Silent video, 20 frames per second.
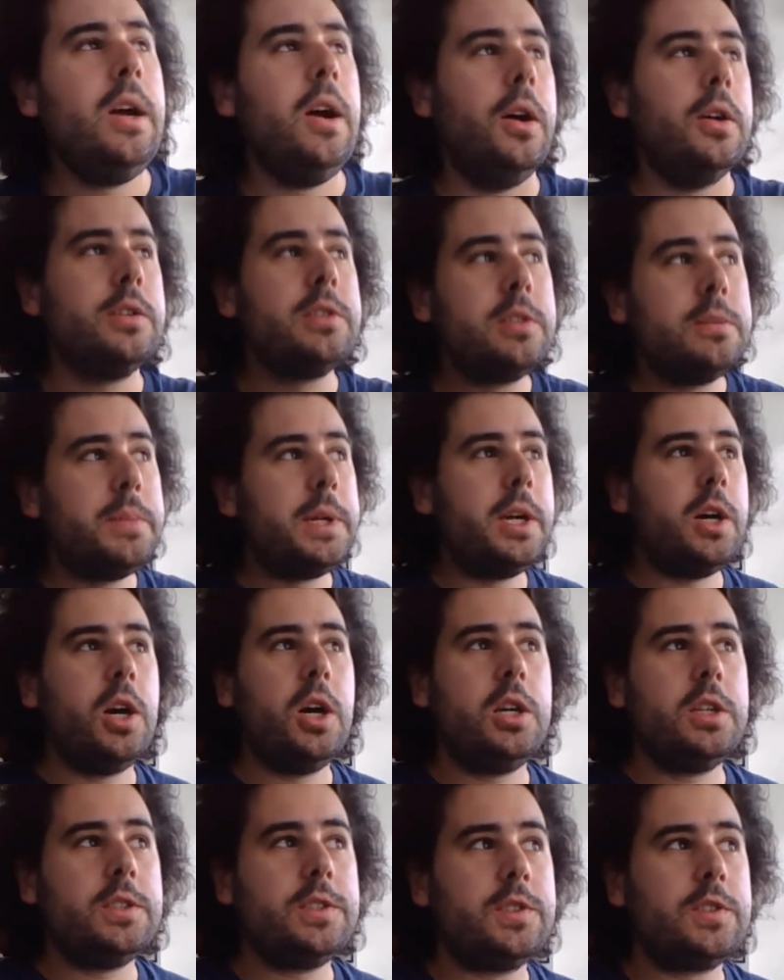Also
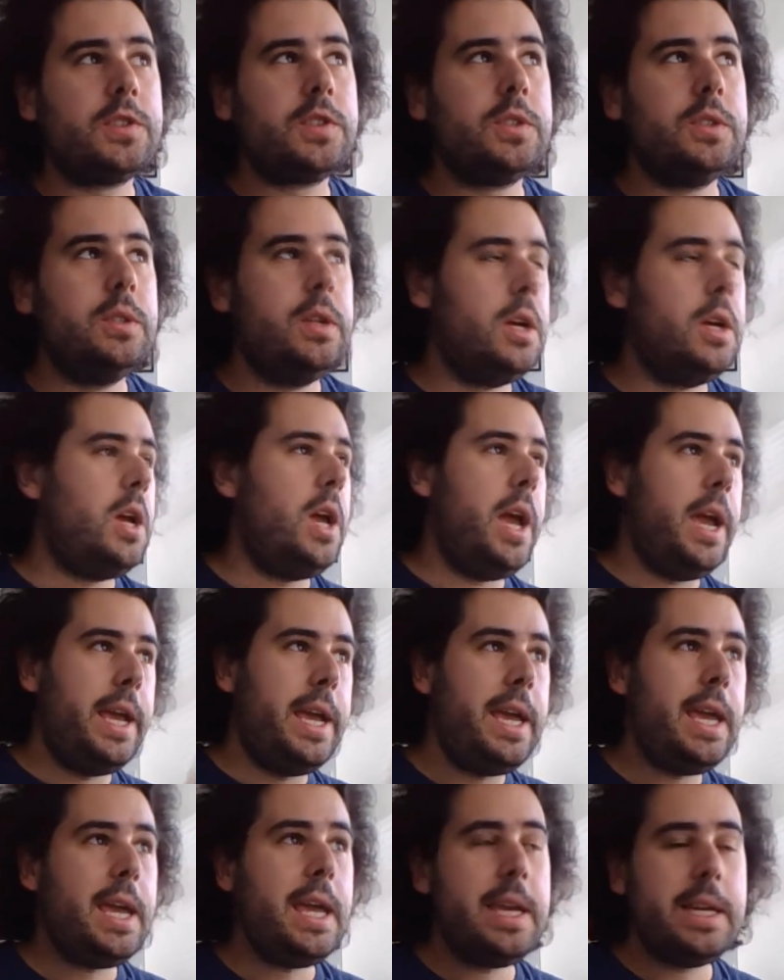because
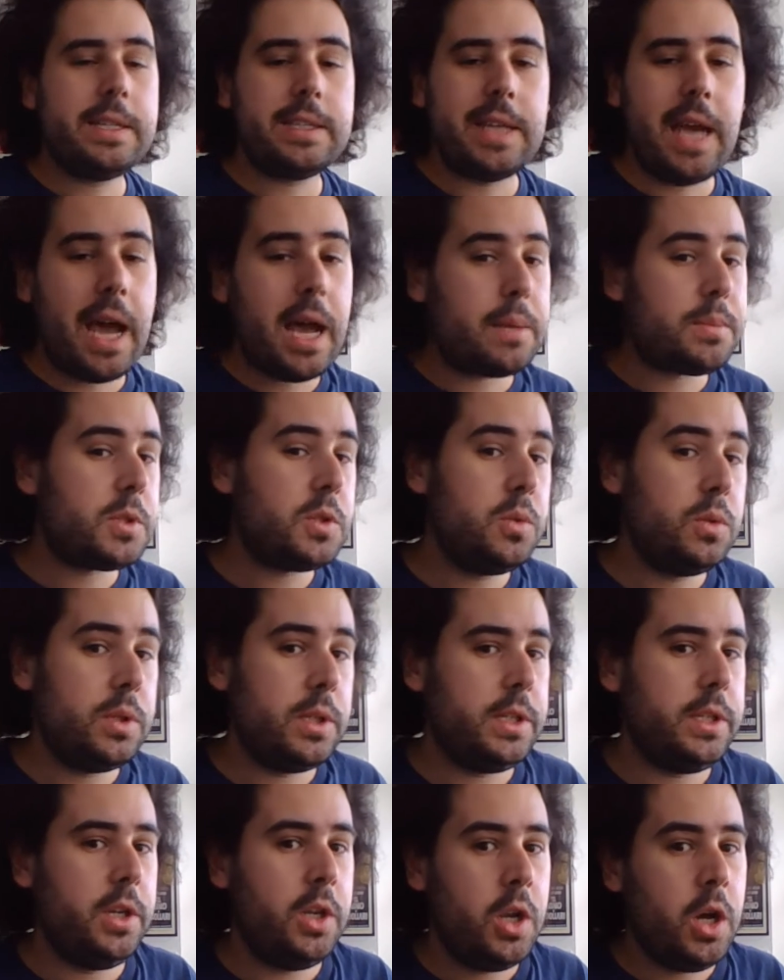he is
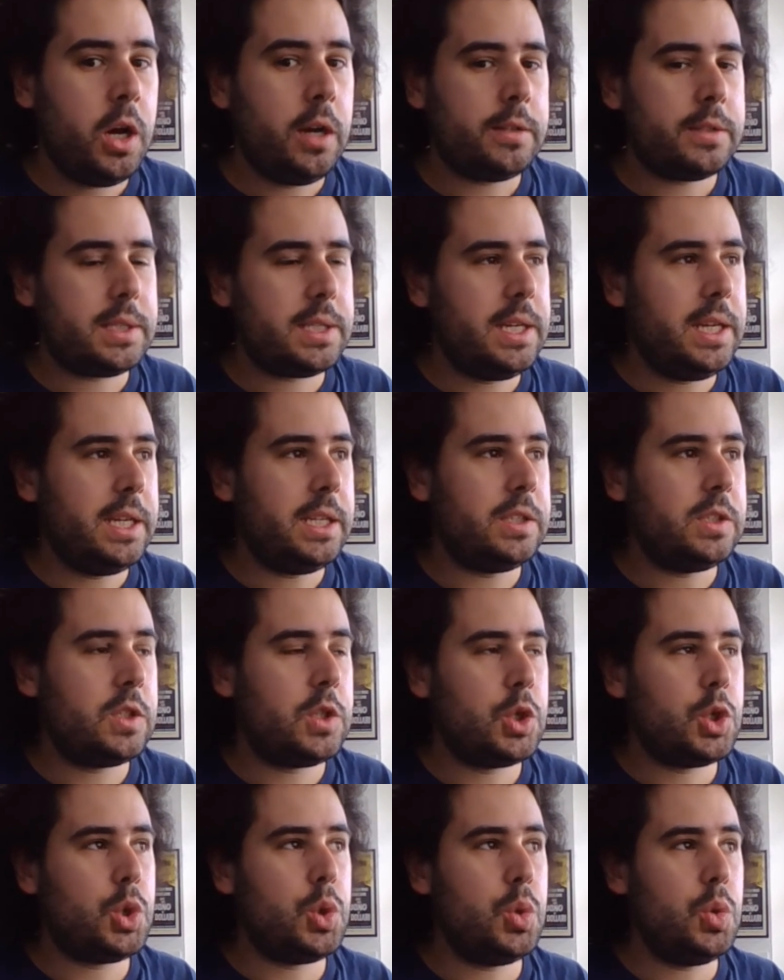absolutely not
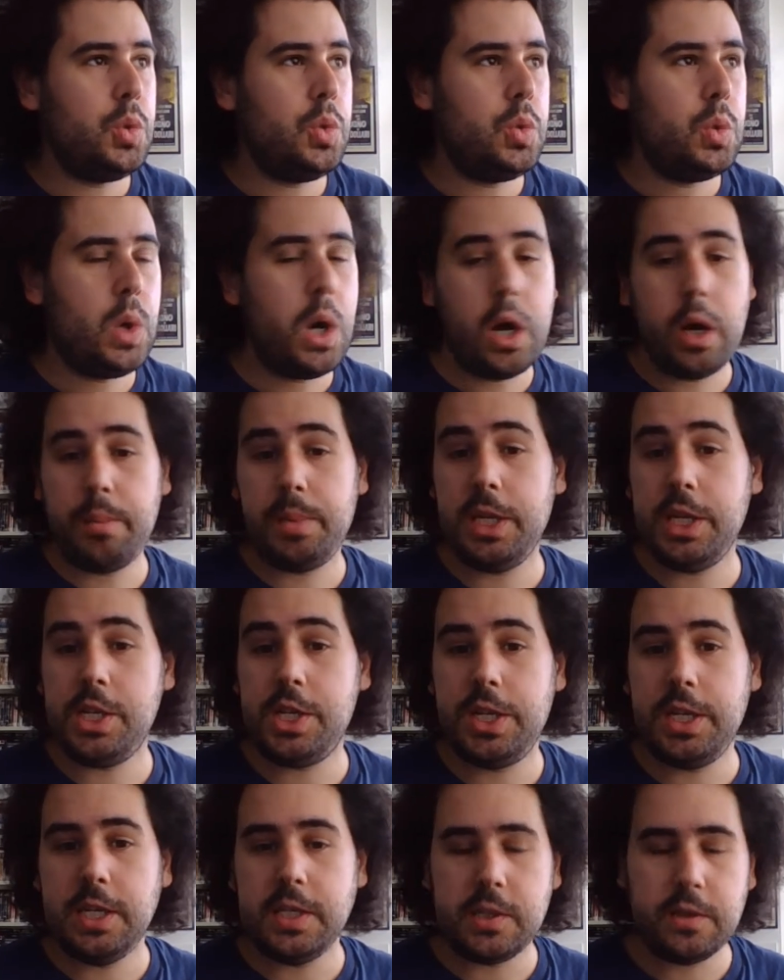into
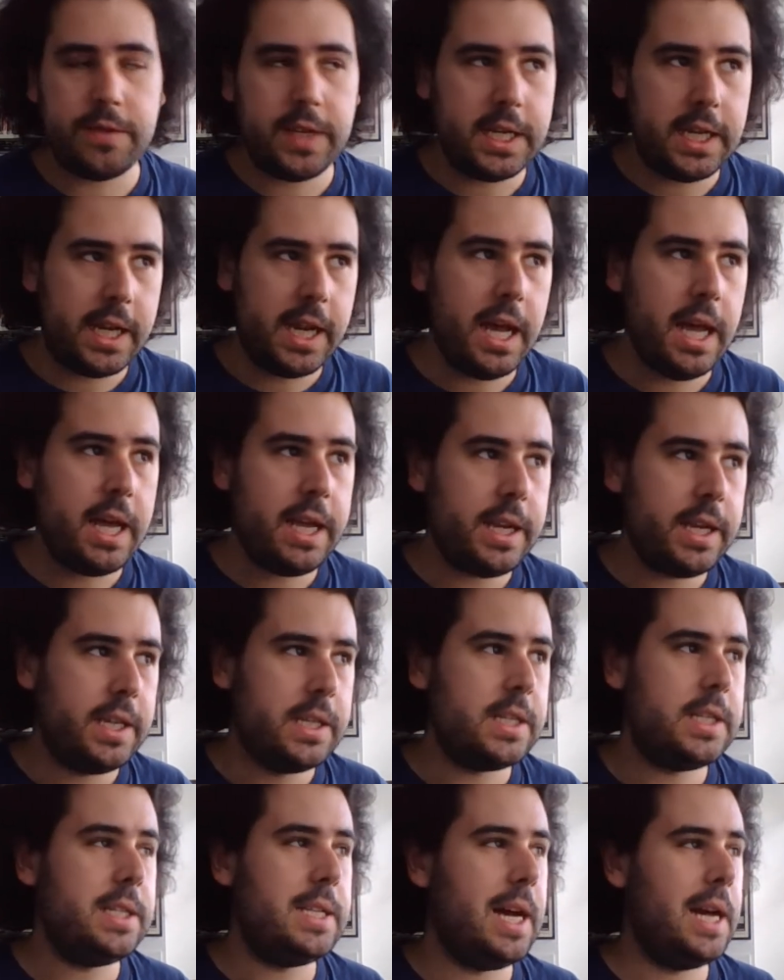RPGs of any kind.
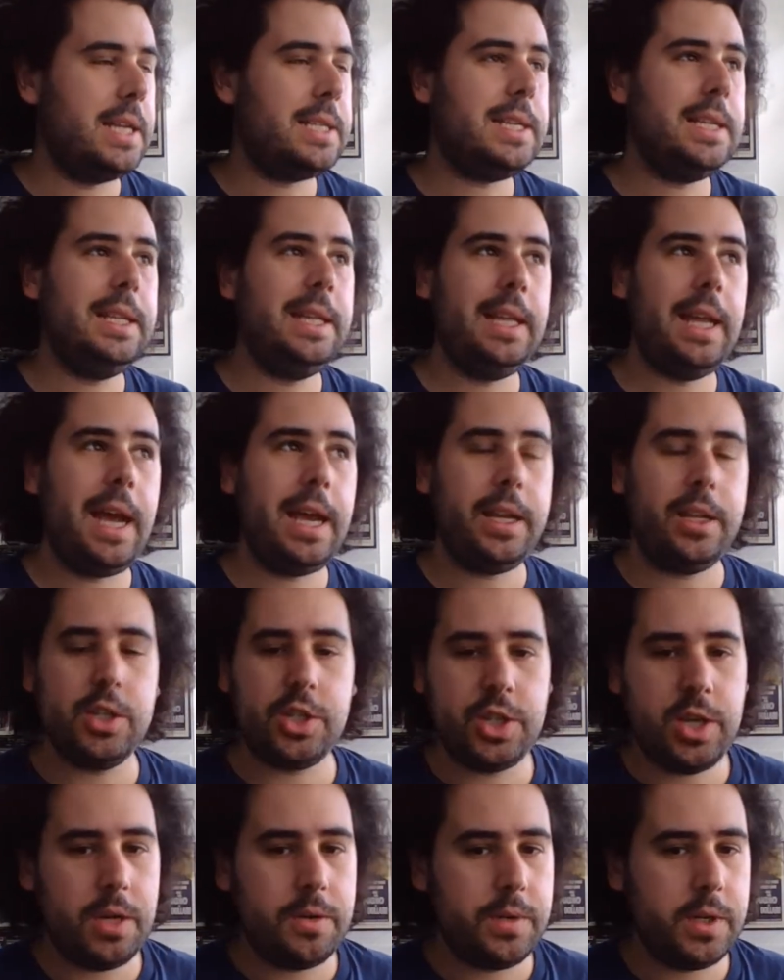He doesn't like the
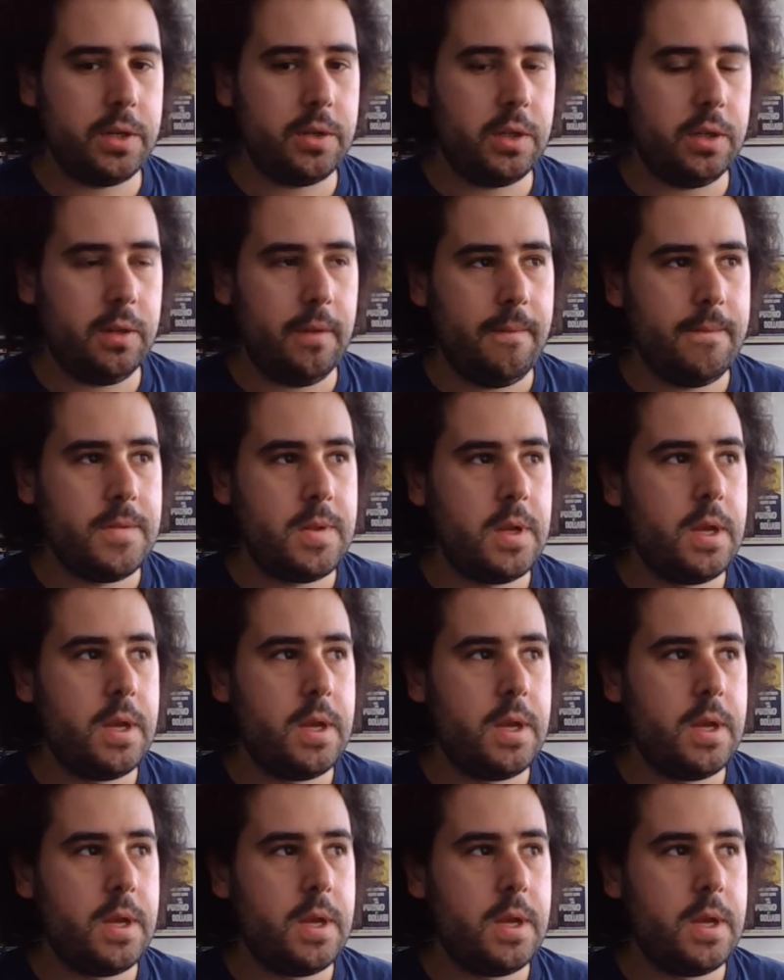genre at all.